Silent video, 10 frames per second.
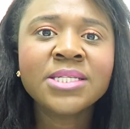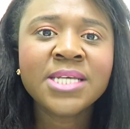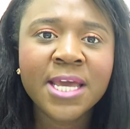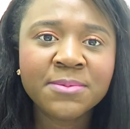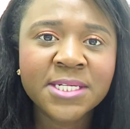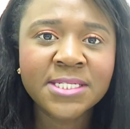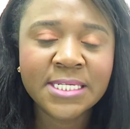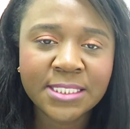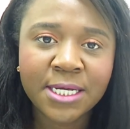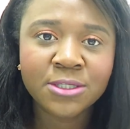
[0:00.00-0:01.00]
tips and
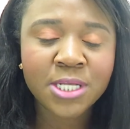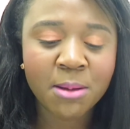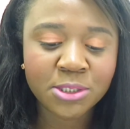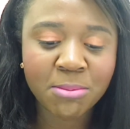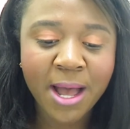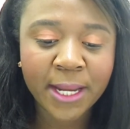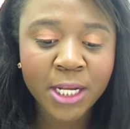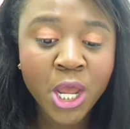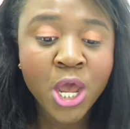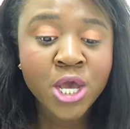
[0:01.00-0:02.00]
details come to
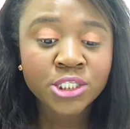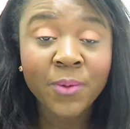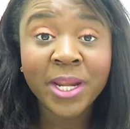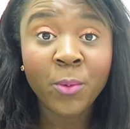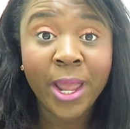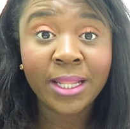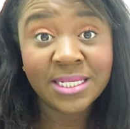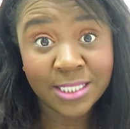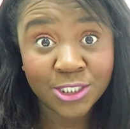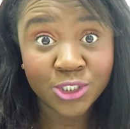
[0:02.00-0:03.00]
mind. So anyway,
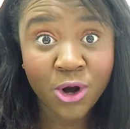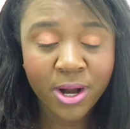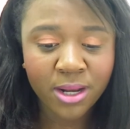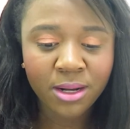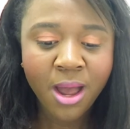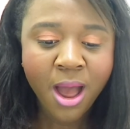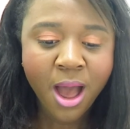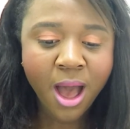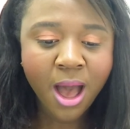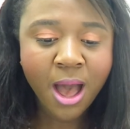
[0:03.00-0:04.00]
let's get started.
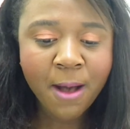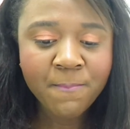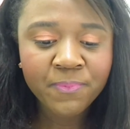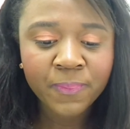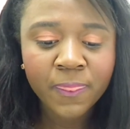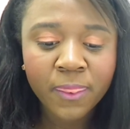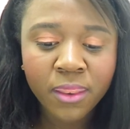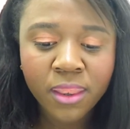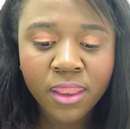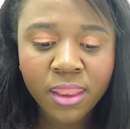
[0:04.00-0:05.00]

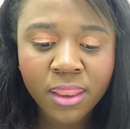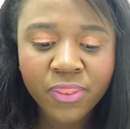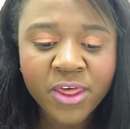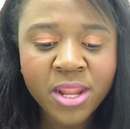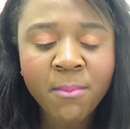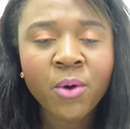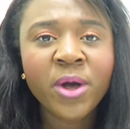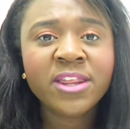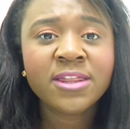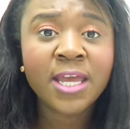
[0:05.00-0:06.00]
The number
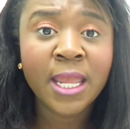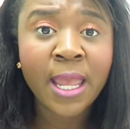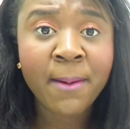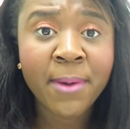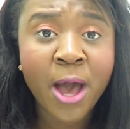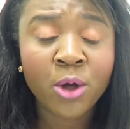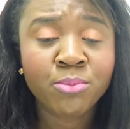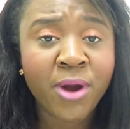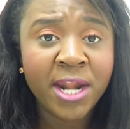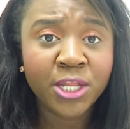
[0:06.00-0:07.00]
one thing
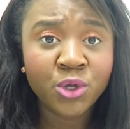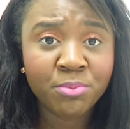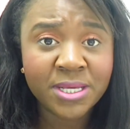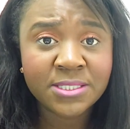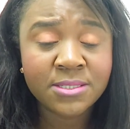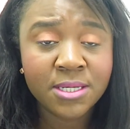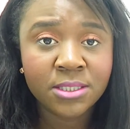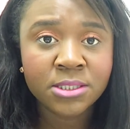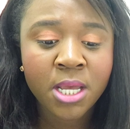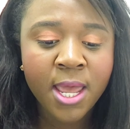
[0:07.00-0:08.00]
about branding your
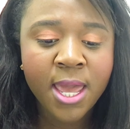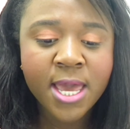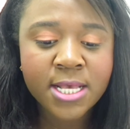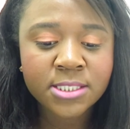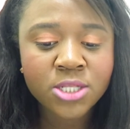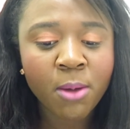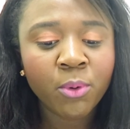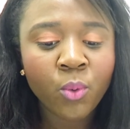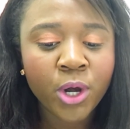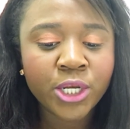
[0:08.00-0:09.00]
business is,
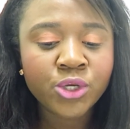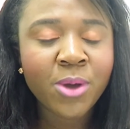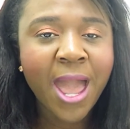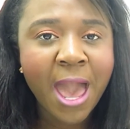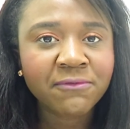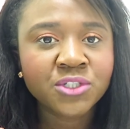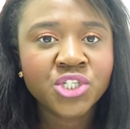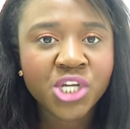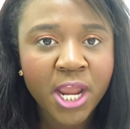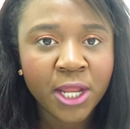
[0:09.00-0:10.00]
number one, you have to
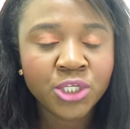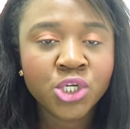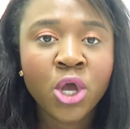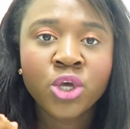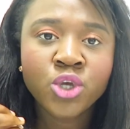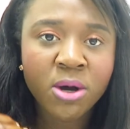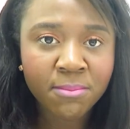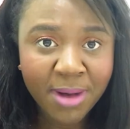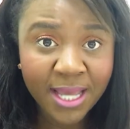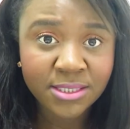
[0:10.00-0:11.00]
change your
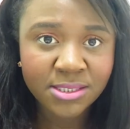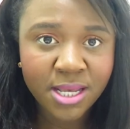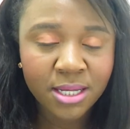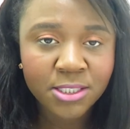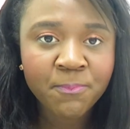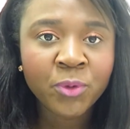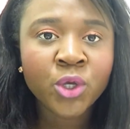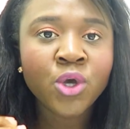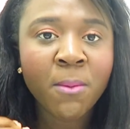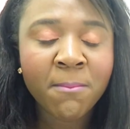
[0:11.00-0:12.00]
mindset.
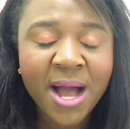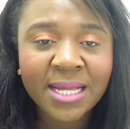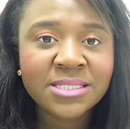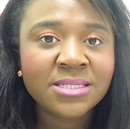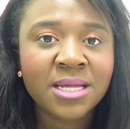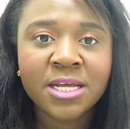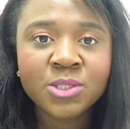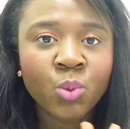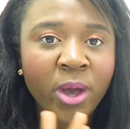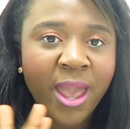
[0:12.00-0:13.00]
Your mindset
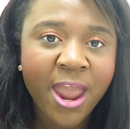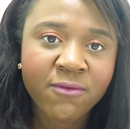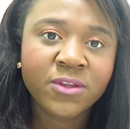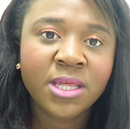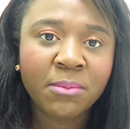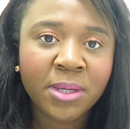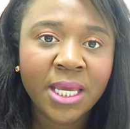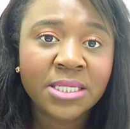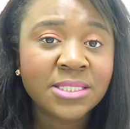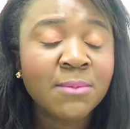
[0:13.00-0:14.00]
is where everything
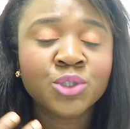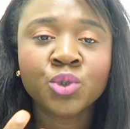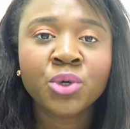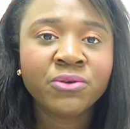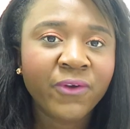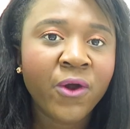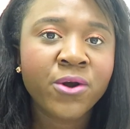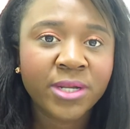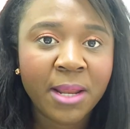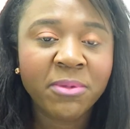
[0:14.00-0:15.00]
begins. I'm sure you've
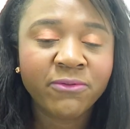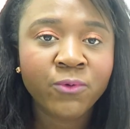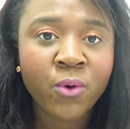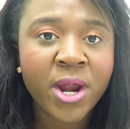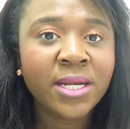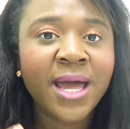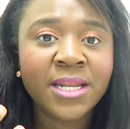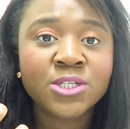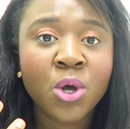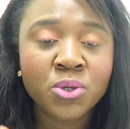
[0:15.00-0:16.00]
heard that before, and
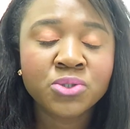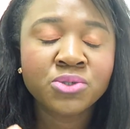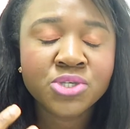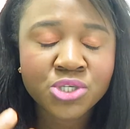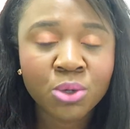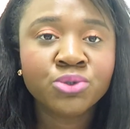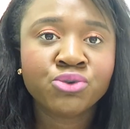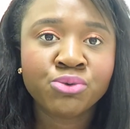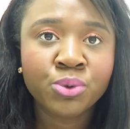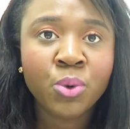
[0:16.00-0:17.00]
that is also so
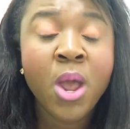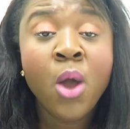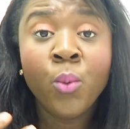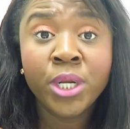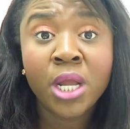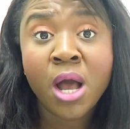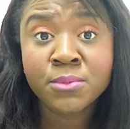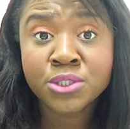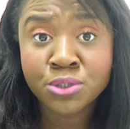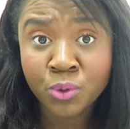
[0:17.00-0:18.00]
true when it
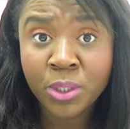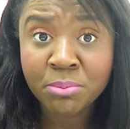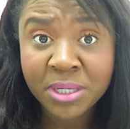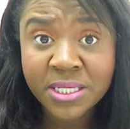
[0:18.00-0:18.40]
comes to doing